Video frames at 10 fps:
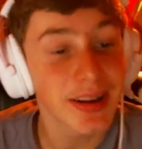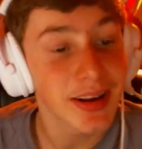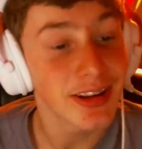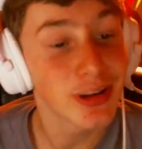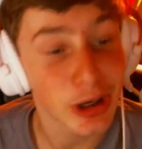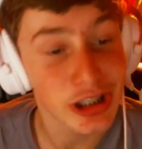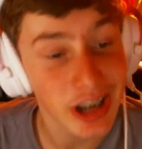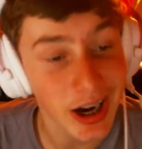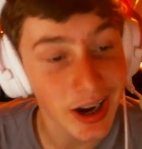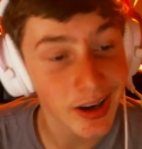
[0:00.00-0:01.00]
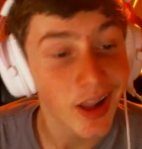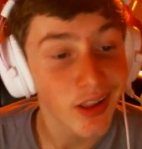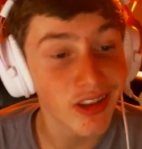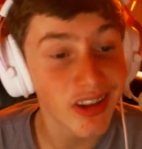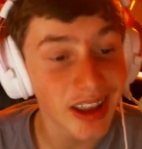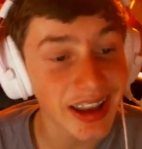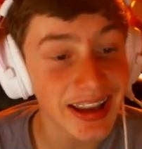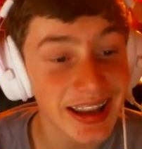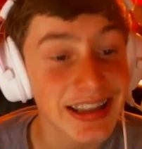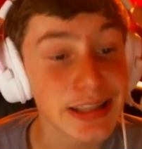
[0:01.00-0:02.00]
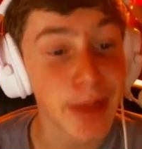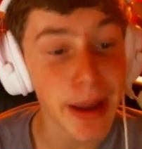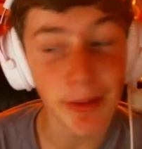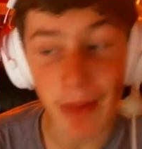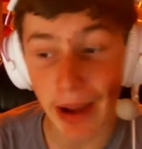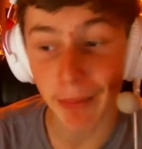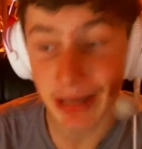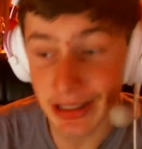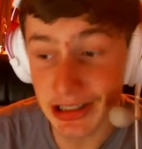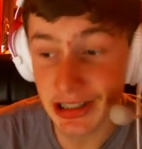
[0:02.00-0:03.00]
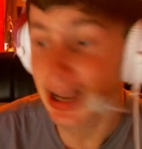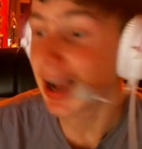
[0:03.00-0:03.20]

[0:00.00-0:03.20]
Darshan look like his baby back bitch. I